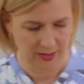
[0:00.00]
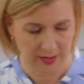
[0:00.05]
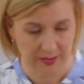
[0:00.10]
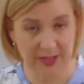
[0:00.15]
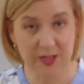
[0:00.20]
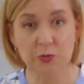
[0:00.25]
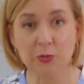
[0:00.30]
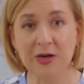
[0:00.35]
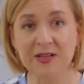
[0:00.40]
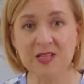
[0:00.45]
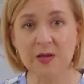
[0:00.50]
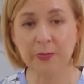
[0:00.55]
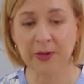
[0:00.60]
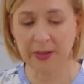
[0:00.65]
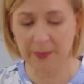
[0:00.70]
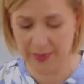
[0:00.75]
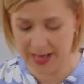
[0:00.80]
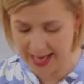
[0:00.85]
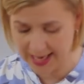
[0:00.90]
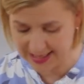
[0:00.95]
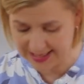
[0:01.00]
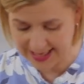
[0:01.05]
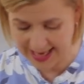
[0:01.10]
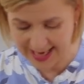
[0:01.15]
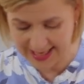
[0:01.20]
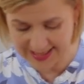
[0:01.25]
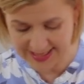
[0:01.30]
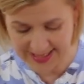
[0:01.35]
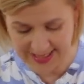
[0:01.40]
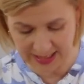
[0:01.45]
This recipe makes
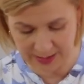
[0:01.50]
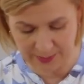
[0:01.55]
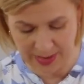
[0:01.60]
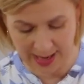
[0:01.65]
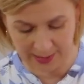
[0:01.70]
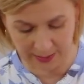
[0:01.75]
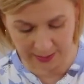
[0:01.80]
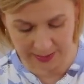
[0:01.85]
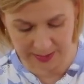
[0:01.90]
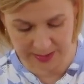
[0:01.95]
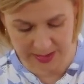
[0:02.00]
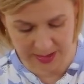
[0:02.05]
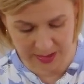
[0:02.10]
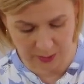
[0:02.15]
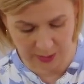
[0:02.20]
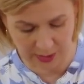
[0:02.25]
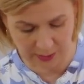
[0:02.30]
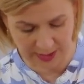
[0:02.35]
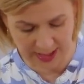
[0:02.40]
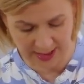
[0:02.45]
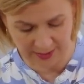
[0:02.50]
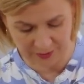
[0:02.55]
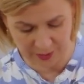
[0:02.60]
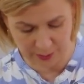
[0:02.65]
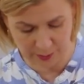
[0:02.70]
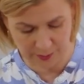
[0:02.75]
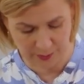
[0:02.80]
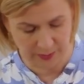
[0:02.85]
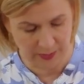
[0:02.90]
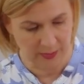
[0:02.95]
18 Madeleines, so I only have to
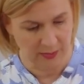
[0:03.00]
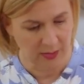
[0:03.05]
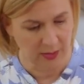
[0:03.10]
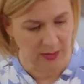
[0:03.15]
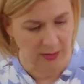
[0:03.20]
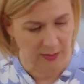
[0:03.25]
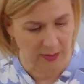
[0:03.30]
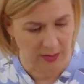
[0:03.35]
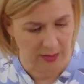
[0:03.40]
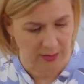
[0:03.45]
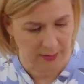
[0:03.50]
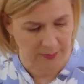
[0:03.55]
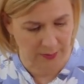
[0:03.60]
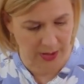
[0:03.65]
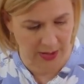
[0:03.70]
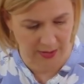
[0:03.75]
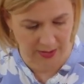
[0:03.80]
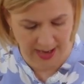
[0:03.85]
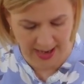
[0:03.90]
butter